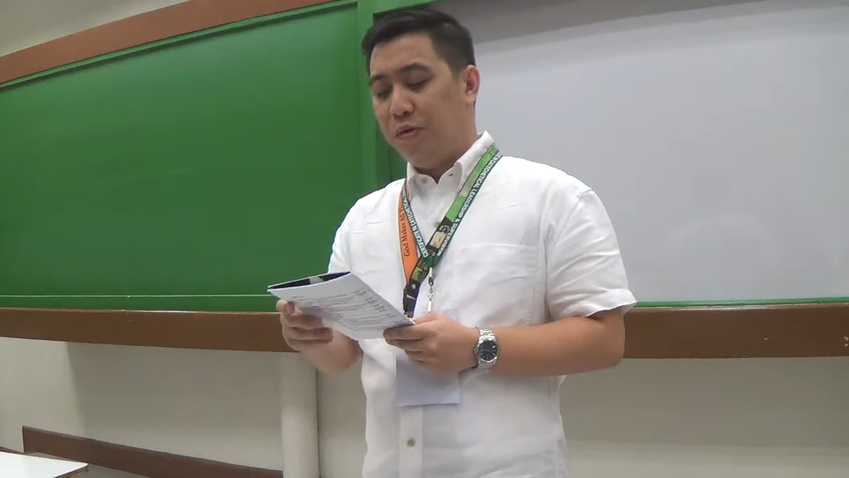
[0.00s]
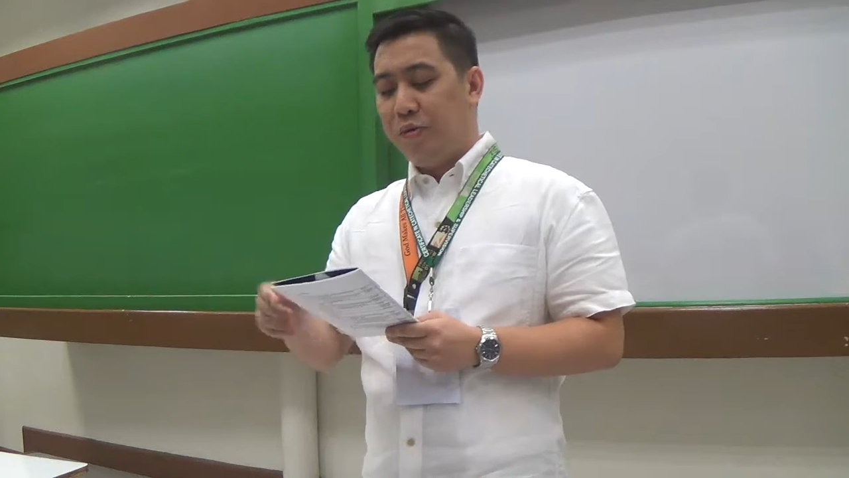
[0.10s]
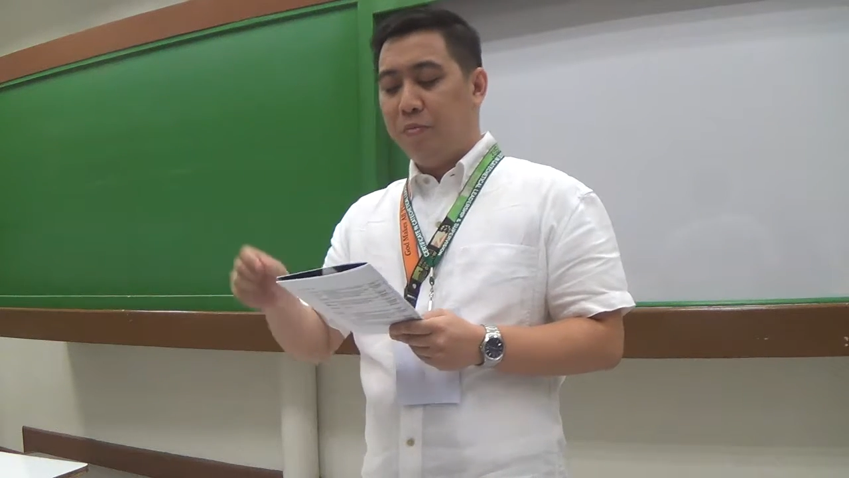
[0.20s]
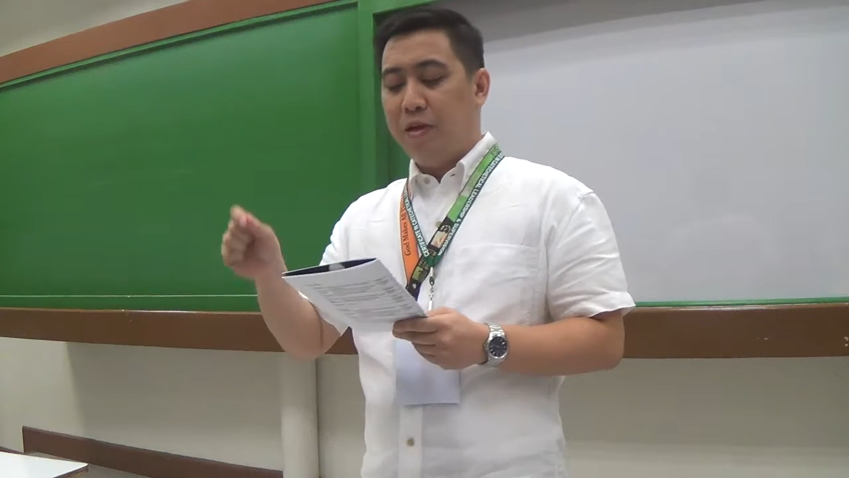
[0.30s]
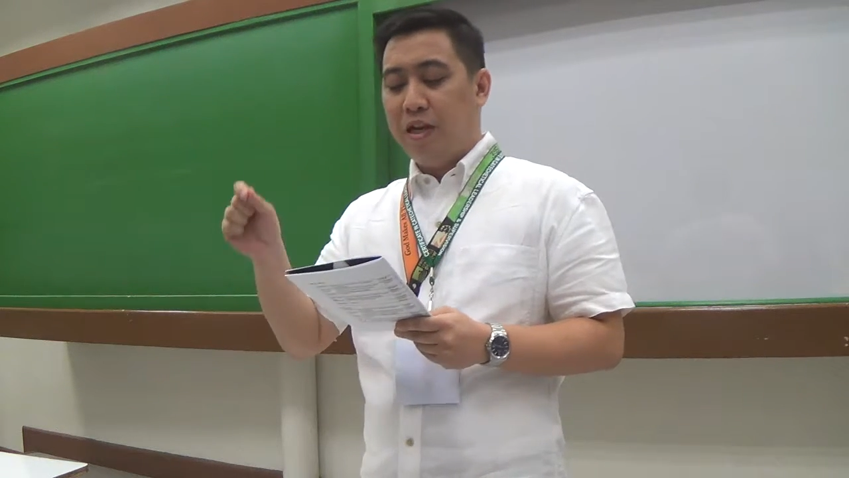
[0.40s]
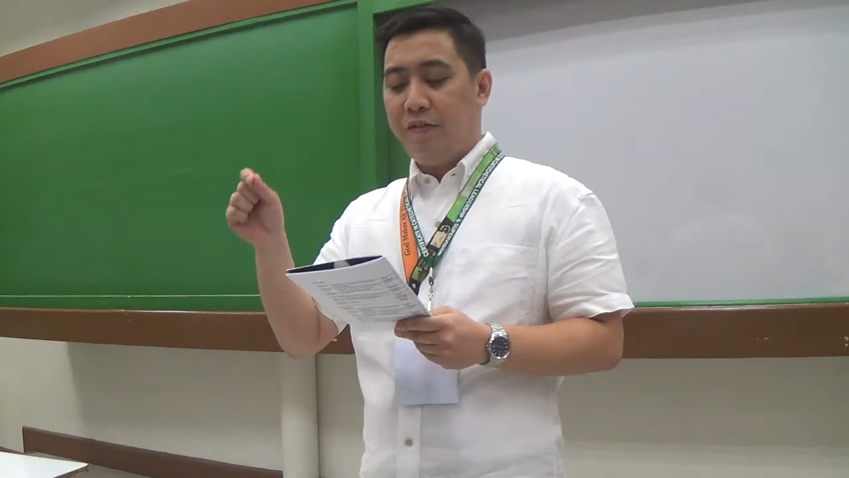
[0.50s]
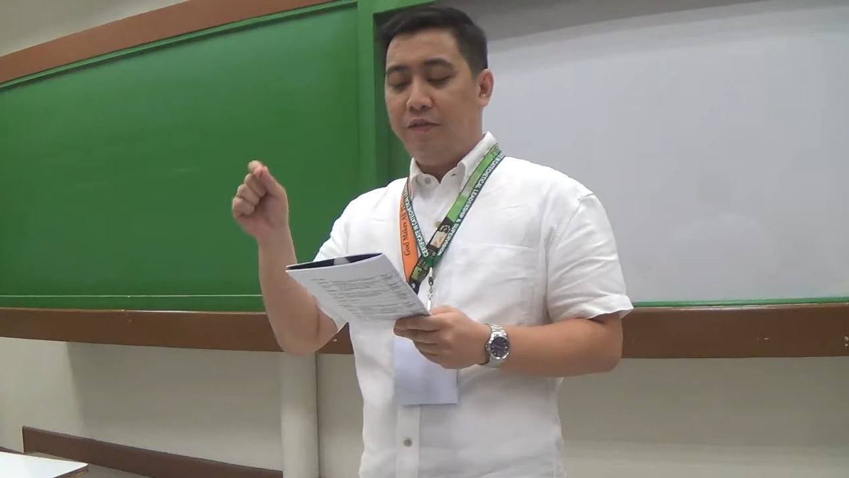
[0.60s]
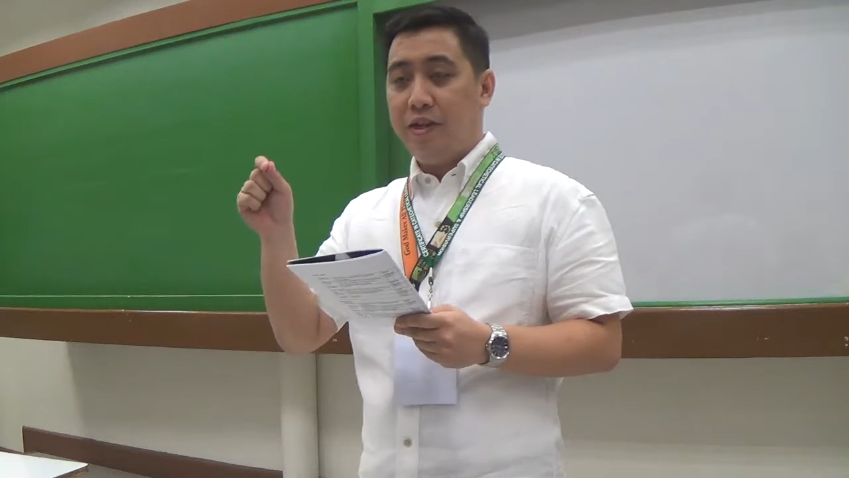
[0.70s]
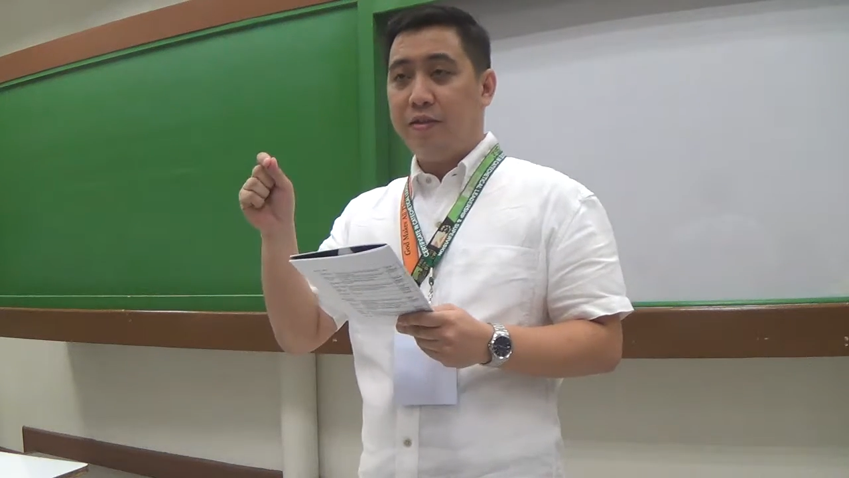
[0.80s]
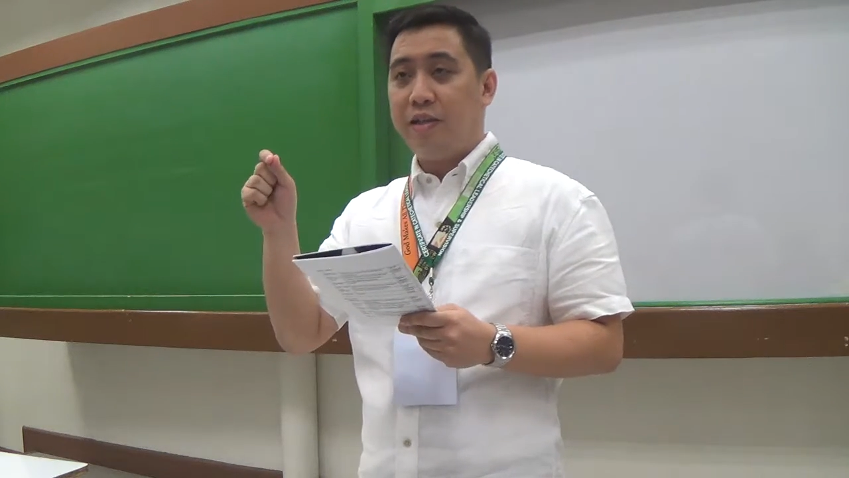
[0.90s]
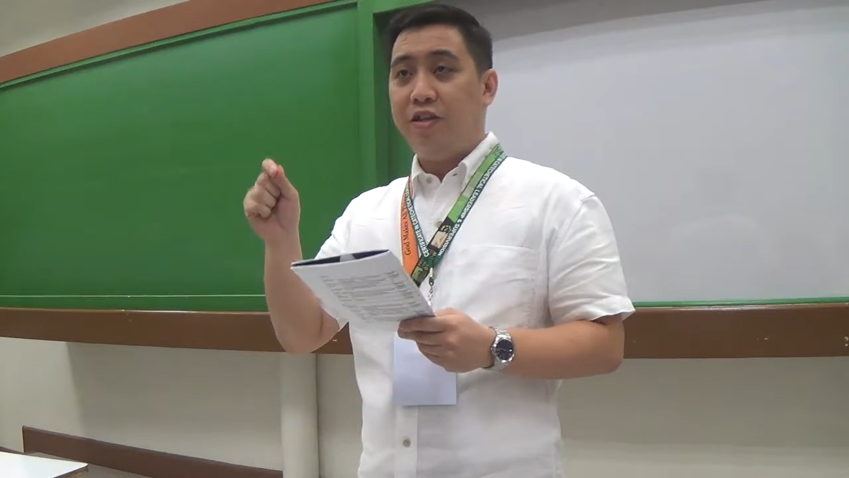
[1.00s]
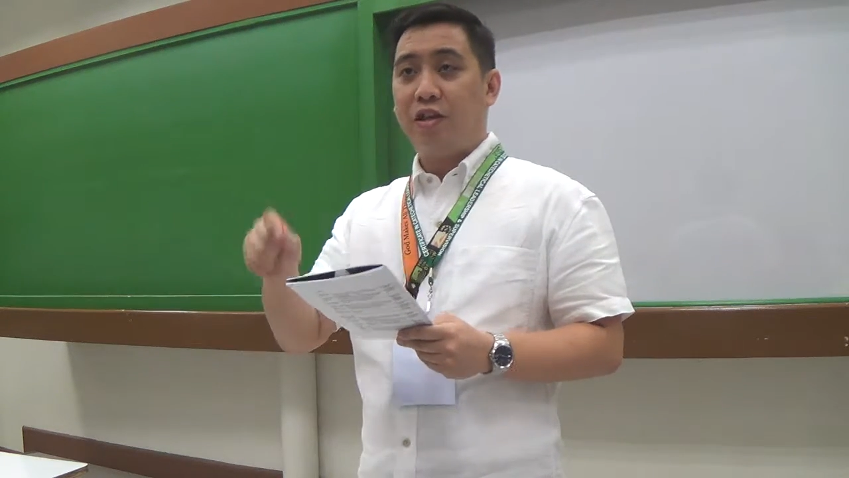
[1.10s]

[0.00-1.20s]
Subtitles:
we will be leaving St.